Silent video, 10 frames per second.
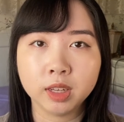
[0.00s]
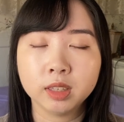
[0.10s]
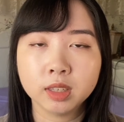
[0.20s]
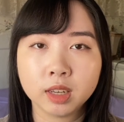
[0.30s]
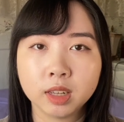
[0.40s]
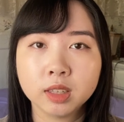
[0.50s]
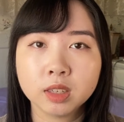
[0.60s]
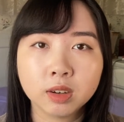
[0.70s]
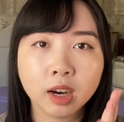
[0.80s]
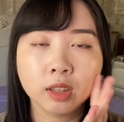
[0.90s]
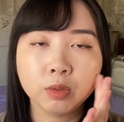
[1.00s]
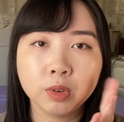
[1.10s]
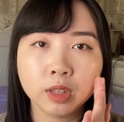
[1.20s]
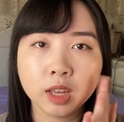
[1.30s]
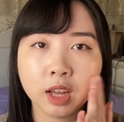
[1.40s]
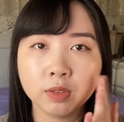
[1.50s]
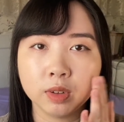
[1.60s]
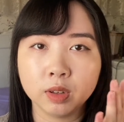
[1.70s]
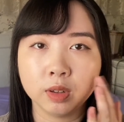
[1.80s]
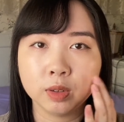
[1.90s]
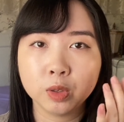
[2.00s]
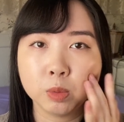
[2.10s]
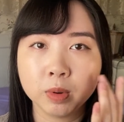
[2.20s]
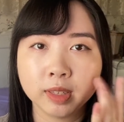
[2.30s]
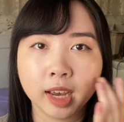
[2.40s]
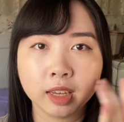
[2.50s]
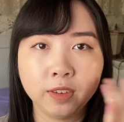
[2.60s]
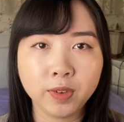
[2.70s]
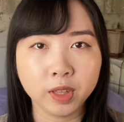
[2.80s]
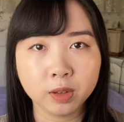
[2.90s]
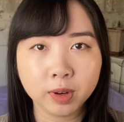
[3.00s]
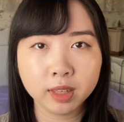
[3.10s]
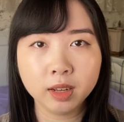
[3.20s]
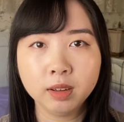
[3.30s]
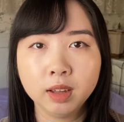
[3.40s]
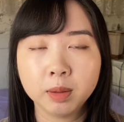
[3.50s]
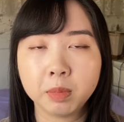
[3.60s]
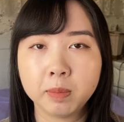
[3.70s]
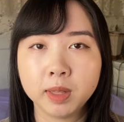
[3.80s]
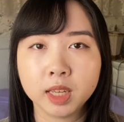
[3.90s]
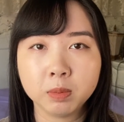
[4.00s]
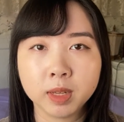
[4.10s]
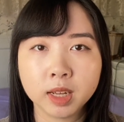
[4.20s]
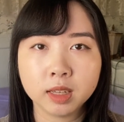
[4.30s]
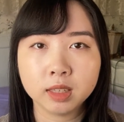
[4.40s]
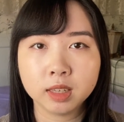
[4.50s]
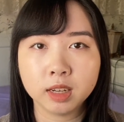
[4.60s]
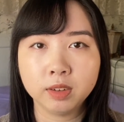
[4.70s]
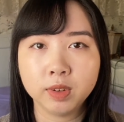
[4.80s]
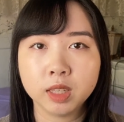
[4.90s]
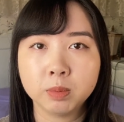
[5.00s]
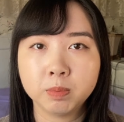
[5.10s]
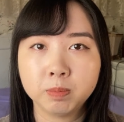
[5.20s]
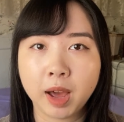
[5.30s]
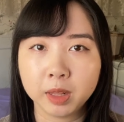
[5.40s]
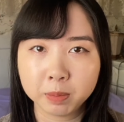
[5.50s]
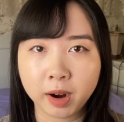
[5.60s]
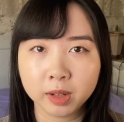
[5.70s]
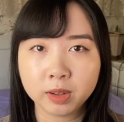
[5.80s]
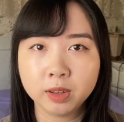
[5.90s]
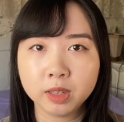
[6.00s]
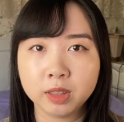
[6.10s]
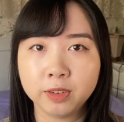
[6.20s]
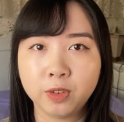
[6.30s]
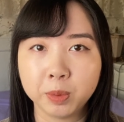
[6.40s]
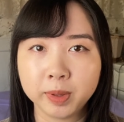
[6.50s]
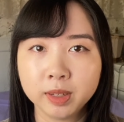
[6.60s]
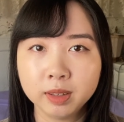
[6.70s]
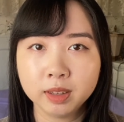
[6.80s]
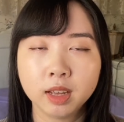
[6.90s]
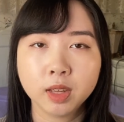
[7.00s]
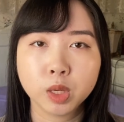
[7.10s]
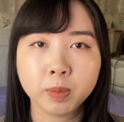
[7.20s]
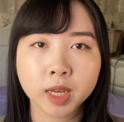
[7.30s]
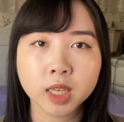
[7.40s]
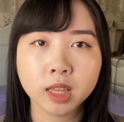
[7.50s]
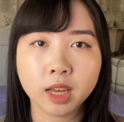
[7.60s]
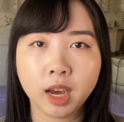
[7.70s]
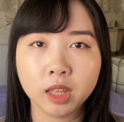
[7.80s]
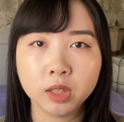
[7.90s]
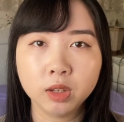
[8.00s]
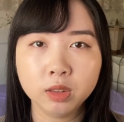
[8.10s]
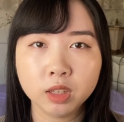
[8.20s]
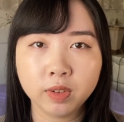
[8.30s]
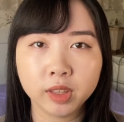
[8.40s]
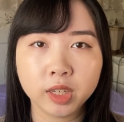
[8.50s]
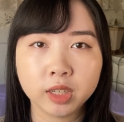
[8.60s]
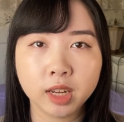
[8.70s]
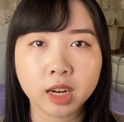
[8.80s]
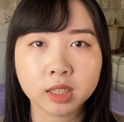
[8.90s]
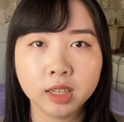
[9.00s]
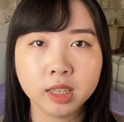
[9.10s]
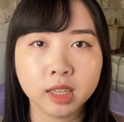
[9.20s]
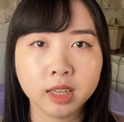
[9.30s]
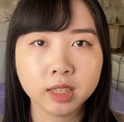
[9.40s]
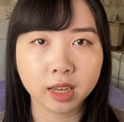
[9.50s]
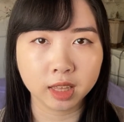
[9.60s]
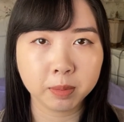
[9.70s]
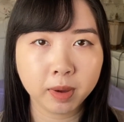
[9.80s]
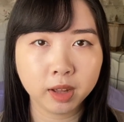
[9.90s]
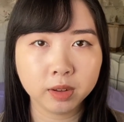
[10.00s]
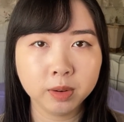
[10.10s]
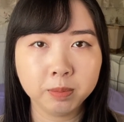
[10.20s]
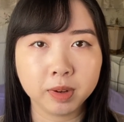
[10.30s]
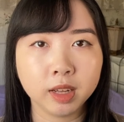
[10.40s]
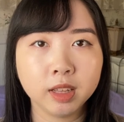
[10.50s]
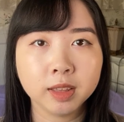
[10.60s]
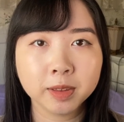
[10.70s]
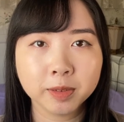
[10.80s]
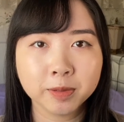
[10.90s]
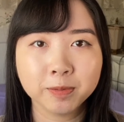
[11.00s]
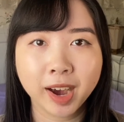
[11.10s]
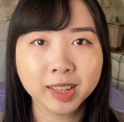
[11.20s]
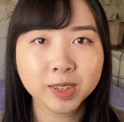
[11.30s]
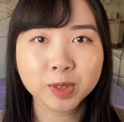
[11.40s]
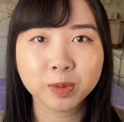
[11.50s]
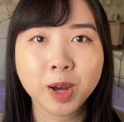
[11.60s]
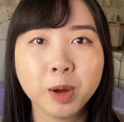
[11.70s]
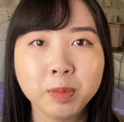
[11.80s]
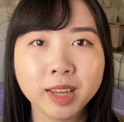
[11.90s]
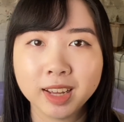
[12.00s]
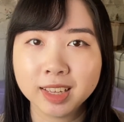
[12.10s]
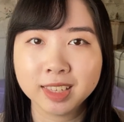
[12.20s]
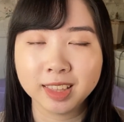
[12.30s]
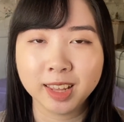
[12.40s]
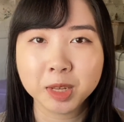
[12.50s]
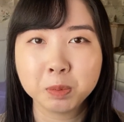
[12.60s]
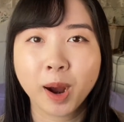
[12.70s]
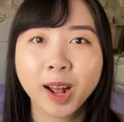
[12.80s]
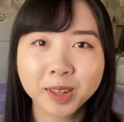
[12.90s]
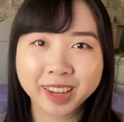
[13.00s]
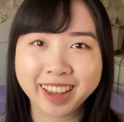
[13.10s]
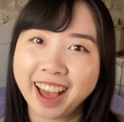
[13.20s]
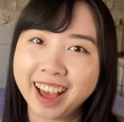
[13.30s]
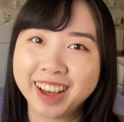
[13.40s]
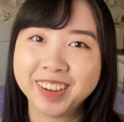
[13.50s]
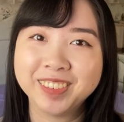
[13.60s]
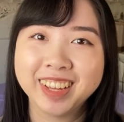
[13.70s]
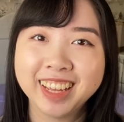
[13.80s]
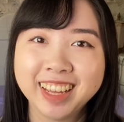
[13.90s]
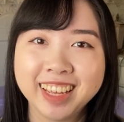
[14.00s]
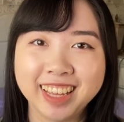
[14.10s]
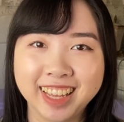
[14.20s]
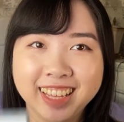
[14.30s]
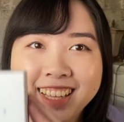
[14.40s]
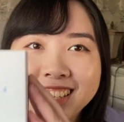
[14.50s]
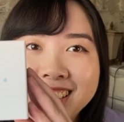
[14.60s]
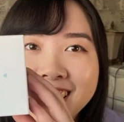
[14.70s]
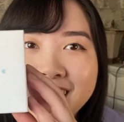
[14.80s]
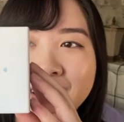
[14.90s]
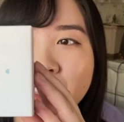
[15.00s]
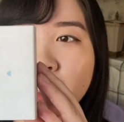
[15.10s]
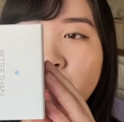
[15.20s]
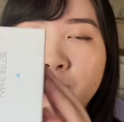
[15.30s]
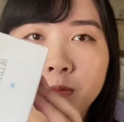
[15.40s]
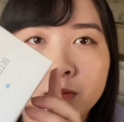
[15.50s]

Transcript: on the skin, so I don't really have a super tacky feeling right now. Maybe that's because of its powder particles in the formula. So because of that, I don't know if this foundation actually needs any setting powder, but might as well, because the next product I have is the